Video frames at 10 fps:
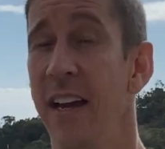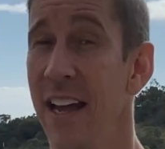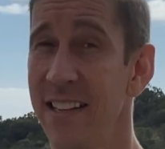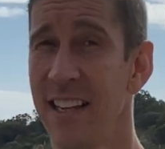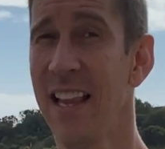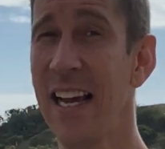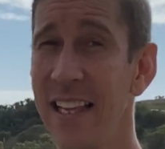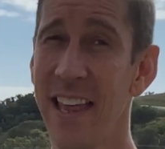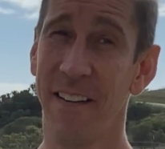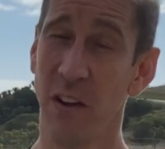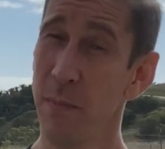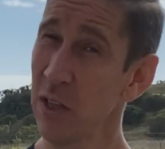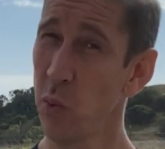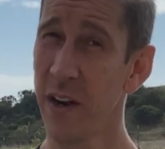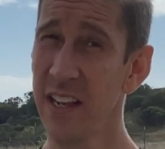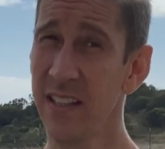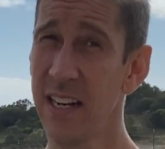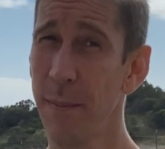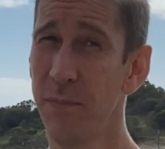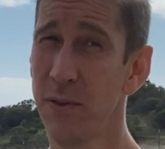It isn't likely that if you miss one of these
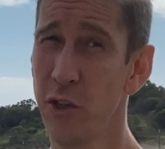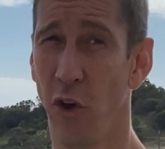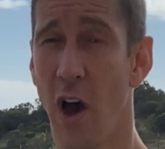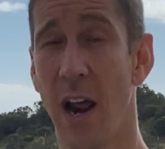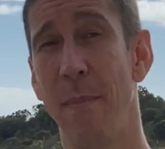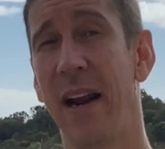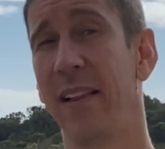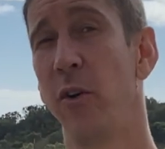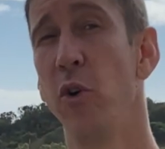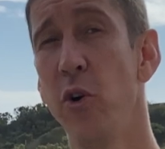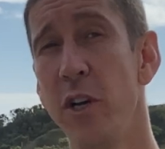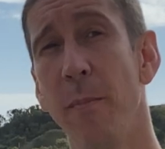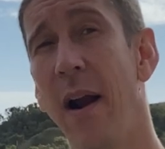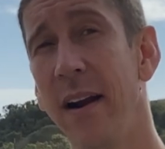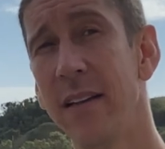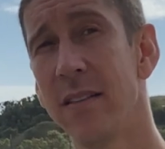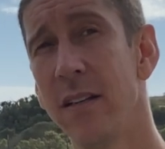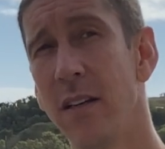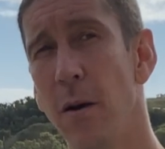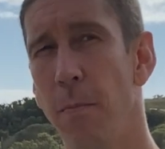steps, you'll automatically ruin your bearings,
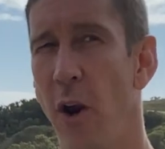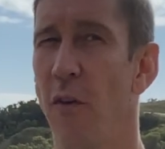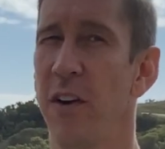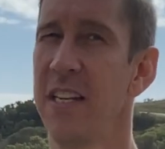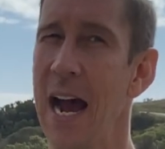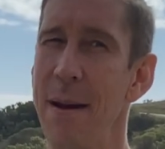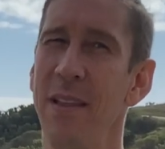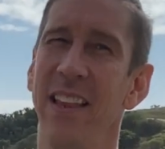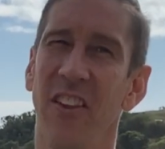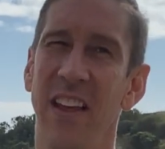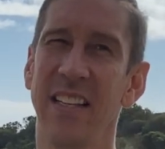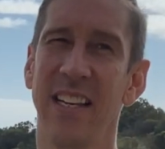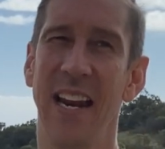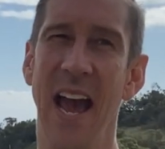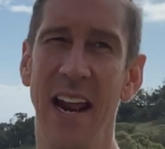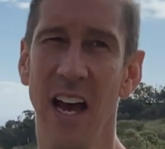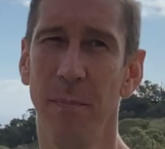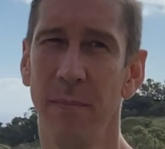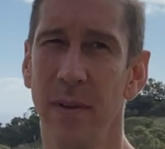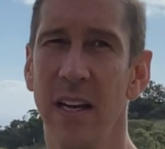but over time the little things can add
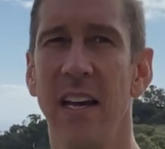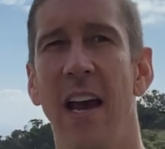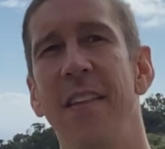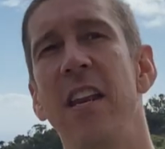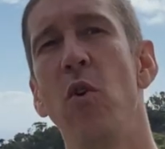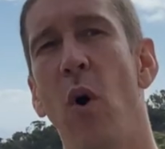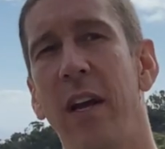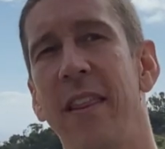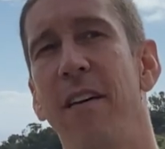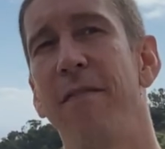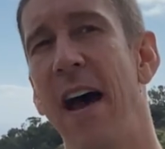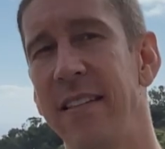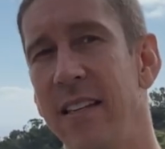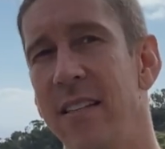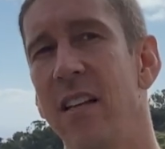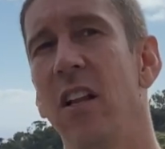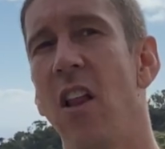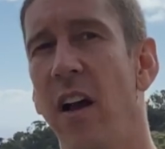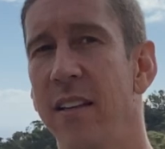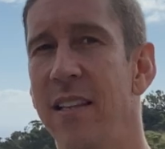up, and then you won't get the fastest,
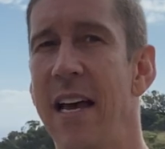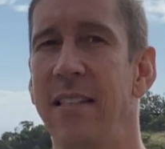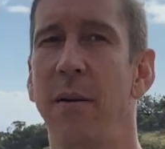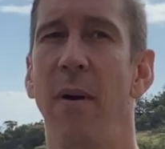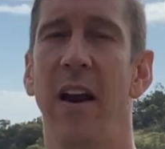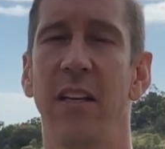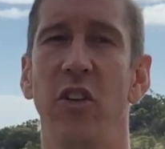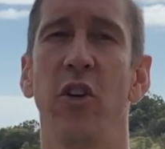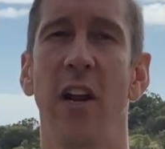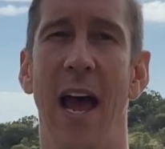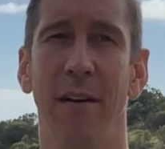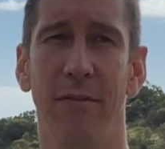longest lasting bearings you could have.